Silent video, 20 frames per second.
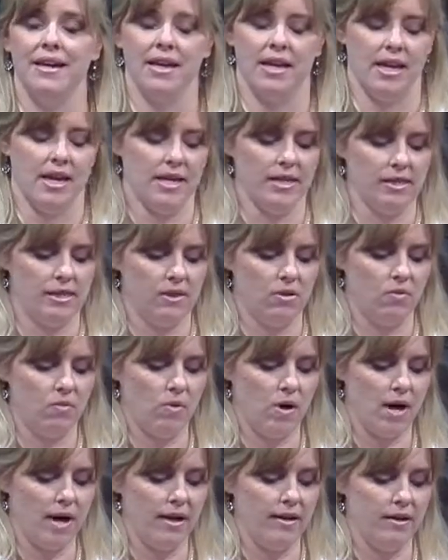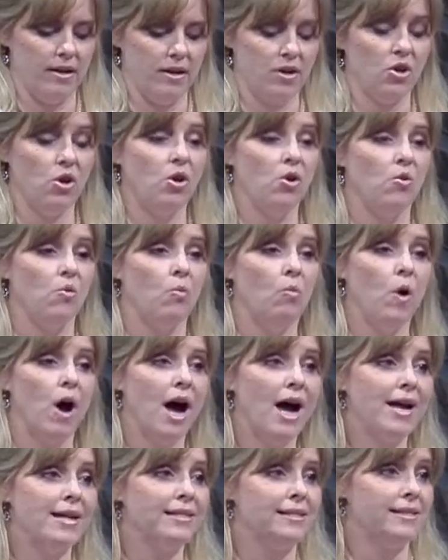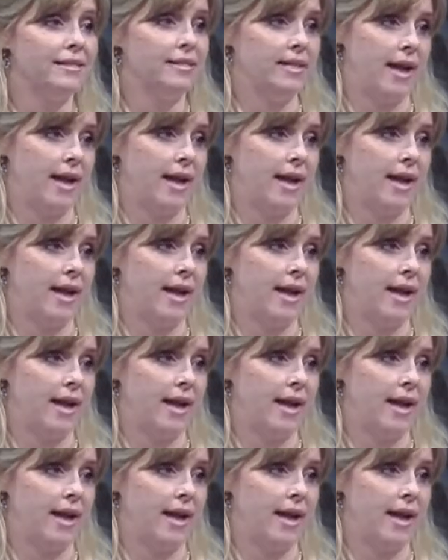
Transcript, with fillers: He is the one who was